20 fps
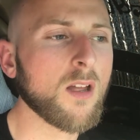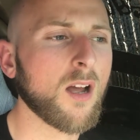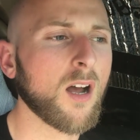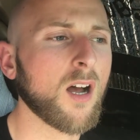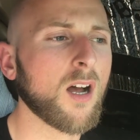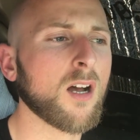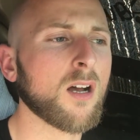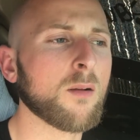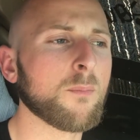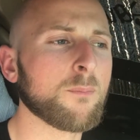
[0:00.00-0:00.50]

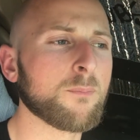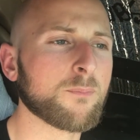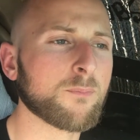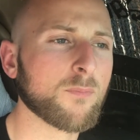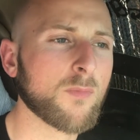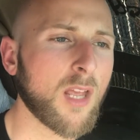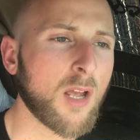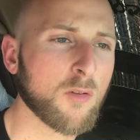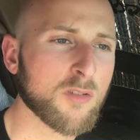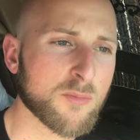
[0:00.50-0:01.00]
I
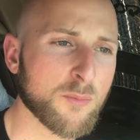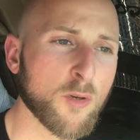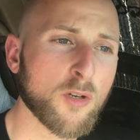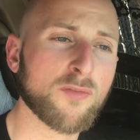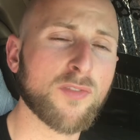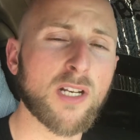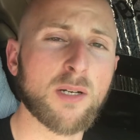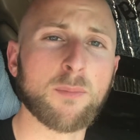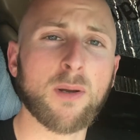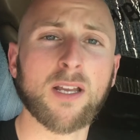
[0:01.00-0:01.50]
was
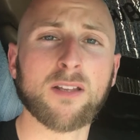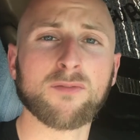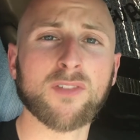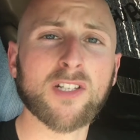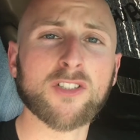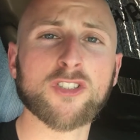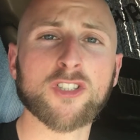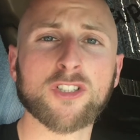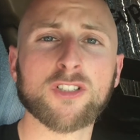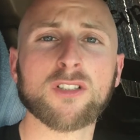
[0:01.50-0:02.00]
motivated by
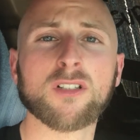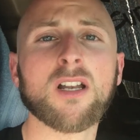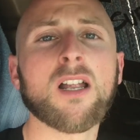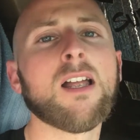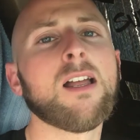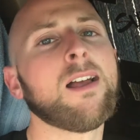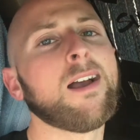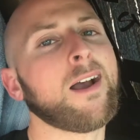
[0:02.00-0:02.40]
adventure.